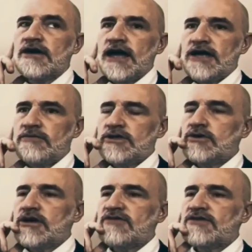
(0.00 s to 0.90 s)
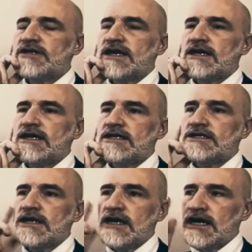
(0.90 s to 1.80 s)
And you've been doing it for
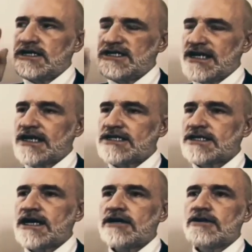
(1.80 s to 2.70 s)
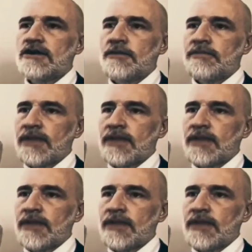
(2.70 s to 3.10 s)
decades. A genocidal,